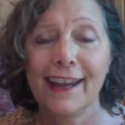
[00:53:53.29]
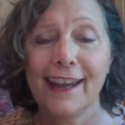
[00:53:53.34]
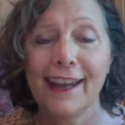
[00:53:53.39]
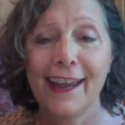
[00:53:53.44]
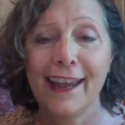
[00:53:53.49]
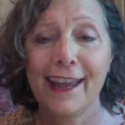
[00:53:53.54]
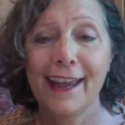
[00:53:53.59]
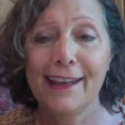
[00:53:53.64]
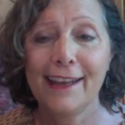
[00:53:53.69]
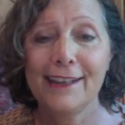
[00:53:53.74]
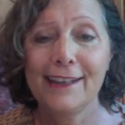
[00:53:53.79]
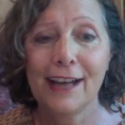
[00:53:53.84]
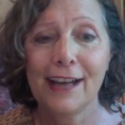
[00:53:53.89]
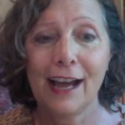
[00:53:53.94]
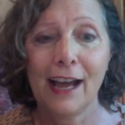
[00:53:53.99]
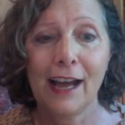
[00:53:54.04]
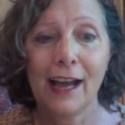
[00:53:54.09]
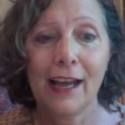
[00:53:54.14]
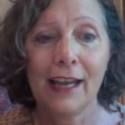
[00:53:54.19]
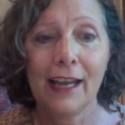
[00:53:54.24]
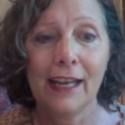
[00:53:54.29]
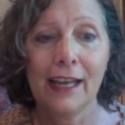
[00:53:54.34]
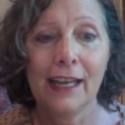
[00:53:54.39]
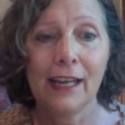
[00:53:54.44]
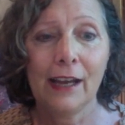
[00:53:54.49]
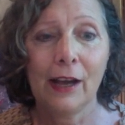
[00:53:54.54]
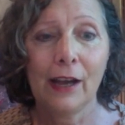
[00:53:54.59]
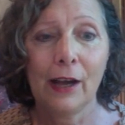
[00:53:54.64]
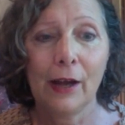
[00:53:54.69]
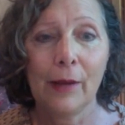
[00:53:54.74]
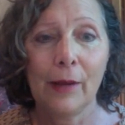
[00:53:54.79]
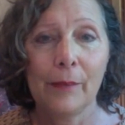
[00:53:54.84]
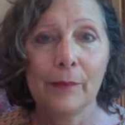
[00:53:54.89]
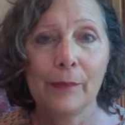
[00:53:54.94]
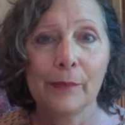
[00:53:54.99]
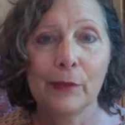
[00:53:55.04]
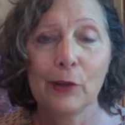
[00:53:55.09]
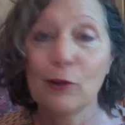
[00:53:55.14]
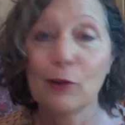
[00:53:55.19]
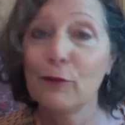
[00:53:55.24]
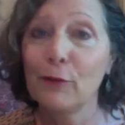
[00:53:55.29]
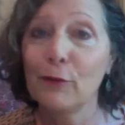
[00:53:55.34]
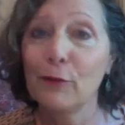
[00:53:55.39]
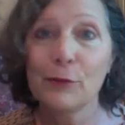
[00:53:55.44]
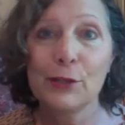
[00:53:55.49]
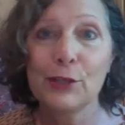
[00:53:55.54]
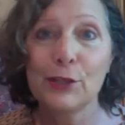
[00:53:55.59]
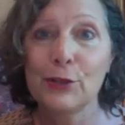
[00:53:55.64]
And I look forward